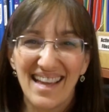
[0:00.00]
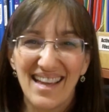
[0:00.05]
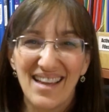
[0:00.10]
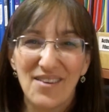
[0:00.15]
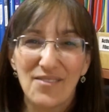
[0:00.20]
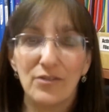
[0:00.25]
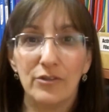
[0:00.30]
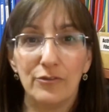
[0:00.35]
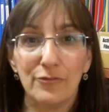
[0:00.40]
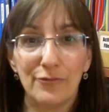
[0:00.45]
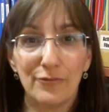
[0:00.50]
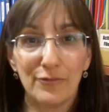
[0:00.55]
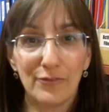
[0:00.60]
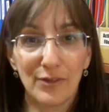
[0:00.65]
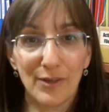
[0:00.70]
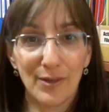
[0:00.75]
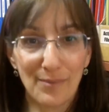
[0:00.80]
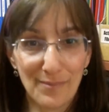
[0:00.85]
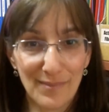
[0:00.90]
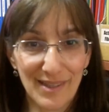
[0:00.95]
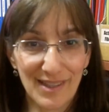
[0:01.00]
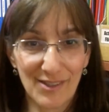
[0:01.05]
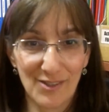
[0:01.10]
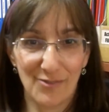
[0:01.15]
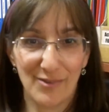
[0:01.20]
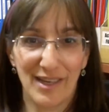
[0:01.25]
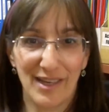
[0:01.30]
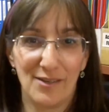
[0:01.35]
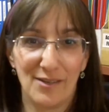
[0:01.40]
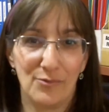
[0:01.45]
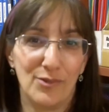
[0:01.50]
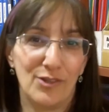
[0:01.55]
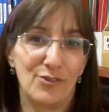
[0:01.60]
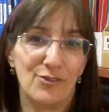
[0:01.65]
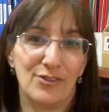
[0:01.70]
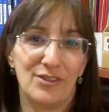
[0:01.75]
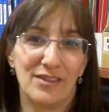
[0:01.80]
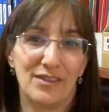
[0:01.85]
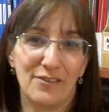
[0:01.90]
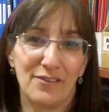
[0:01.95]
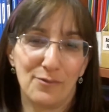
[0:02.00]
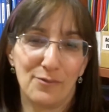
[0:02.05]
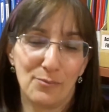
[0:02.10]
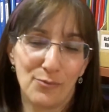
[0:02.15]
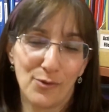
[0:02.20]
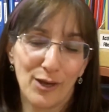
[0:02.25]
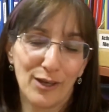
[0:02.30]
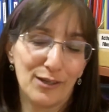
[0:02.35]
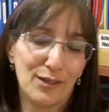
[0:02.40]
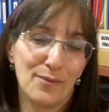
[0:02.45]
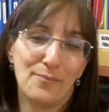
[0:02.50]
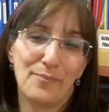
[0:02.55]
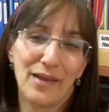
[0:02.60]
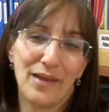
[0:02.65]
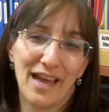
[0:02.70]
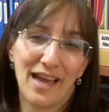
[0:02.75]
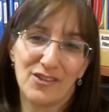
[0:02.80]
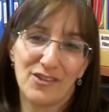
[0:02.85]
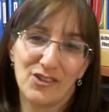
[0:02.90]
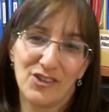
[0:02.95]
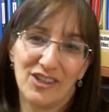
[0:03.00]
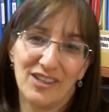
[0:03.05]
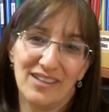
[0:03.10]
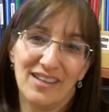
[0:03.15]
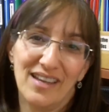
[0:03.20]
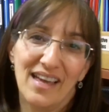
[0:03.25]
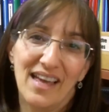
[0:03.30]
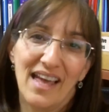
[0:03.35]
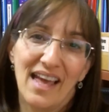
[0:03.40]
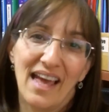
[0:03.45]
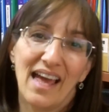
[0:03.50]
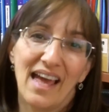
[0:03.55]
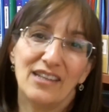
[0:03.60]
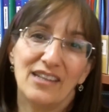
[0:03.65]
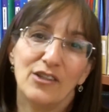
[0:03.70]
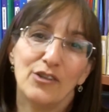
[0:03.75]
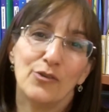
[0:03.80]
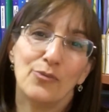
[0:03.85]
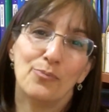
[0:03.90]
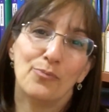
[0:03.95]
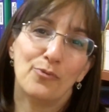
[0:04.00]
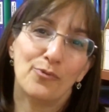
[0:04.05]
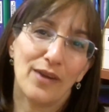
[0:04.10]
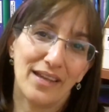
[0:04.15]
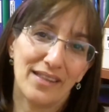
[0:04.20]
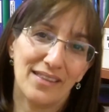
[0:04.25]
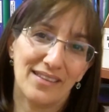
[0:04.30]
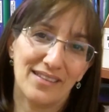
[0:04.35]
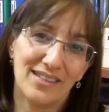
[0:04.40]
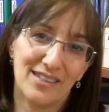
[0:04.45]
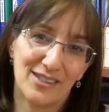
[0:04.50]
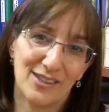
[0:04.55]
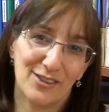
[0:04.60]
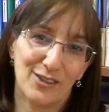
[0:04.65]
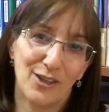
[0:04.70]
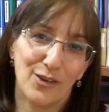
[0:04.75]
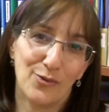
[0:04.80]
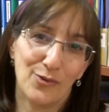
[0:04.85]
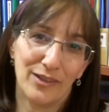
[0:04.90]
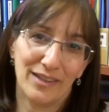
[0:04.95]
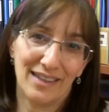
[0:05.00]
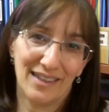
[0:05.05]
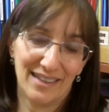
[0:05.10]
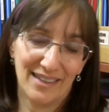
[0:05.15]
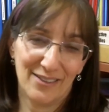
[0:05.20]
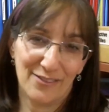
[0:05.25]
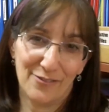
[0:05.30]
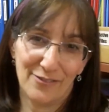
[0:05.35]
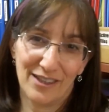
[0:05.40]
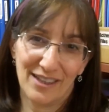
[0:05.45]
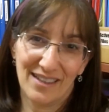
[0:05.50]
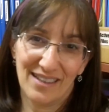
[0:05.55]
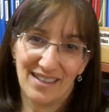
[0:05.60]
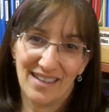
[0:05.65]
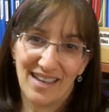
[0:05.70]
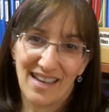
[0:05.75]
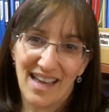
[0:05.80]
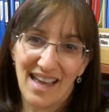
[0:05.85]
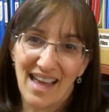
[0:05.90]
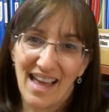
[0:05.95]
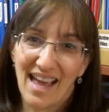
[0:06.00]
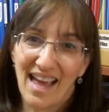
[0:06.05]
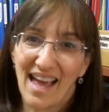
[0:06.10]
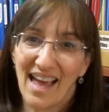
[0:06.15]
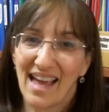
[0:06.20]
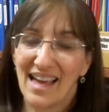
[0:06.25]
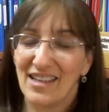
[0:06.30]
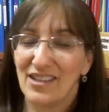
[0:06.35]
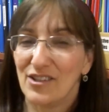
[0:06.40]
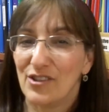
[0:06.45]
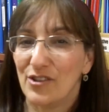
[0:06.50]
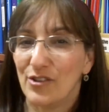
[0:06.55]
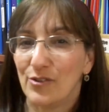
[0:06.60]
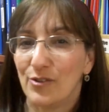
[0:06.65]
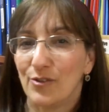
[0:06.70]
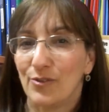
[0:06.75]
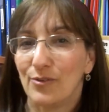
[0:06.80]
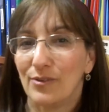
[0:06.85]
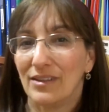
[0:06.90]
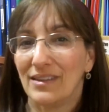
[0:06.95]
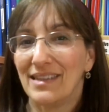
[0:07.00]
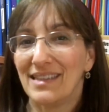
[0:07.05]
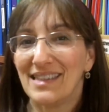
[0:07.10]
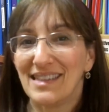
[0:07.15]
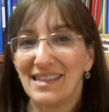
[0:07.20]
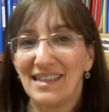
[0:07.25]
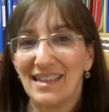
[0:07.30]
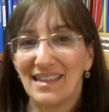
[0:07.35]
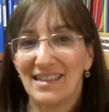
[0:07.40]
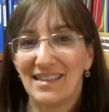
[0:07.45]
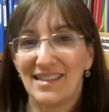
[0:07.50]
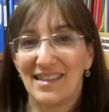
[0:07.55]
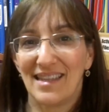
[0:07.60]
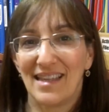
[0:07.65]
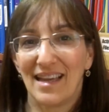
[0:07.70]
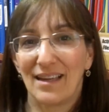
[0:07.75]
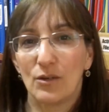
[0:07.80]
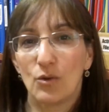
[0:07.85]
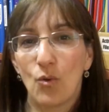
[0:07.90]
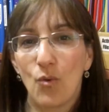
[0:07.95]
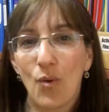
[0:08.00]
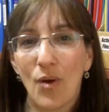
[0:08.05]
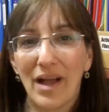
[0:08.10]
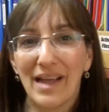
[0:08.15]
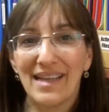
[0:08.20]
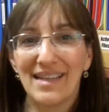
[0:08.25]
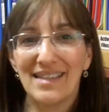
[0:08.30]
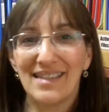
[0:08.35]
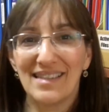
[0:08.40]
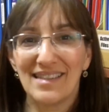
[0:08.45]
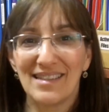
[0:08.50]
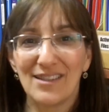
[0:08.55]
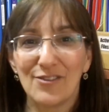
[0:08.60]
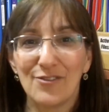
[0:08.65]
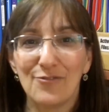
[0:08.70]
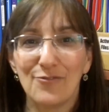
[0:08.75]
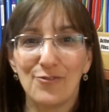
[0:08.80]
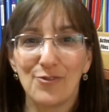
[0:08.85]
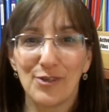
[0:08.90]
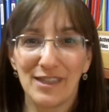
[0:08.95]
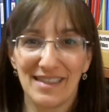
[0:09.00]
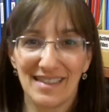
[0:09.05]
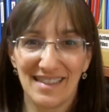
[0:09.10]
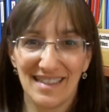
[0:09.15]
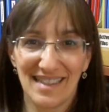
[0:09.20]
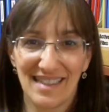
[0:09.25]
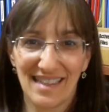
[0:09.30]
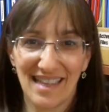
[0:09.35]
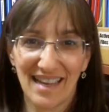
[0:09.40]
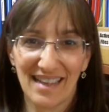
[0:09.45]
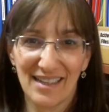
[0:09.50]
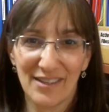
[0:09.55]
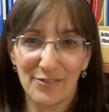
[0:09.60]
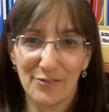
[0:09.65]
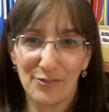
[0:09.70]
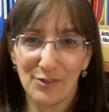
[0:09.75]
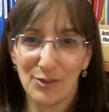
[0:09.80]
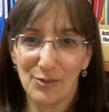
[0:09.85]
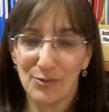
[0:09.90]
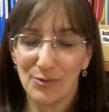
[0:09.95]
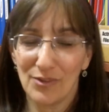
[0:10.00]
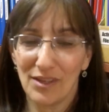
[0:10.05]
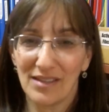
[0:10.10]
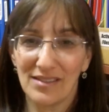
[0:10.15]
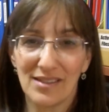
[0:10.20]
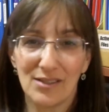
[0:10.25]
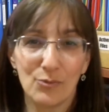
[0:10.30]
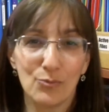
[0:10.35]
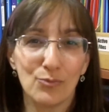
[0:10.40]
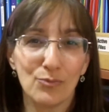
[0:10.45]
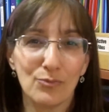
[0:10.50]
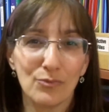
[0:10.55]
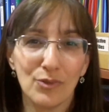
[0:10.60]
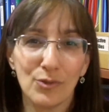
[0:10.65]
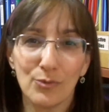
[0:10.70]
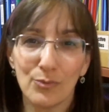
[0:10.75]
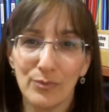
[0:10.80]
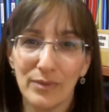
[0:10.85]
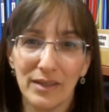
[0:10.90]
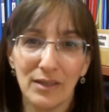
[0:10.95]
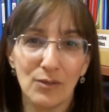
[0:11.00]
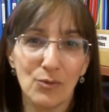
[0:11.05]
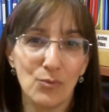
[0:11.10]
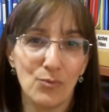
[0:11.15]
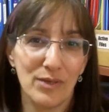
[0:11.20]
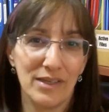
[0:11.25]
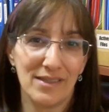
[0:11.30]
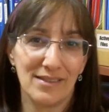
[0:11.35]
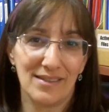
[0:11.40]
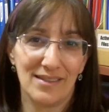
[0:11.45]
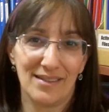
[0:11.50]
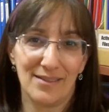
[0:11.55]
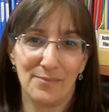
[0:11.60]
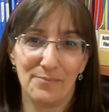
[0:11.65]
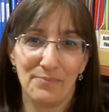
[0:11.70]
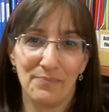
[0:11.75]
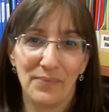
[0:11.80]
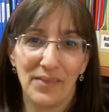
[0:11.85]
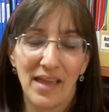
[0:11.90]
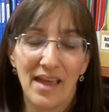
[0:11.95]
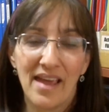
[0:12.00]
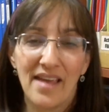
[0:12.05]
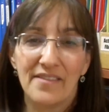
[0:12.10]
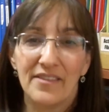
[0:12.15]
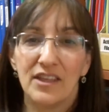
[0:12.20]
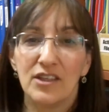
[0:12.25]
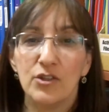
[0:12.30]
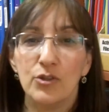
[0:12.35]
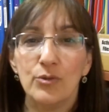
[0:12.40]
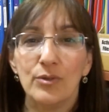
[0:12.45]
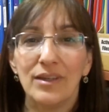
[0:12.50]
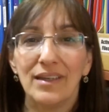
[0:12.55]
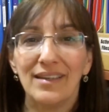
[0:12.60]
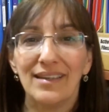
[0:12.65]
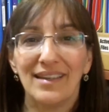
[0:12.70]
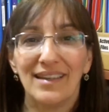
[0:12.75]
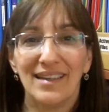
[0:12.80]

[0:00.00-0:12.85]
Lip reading: When you've commiserated with yourself and brought compassion, and your breath is slow and even, and you're listening to that quiet, still voice inside of you, that's the real wisdom, then you can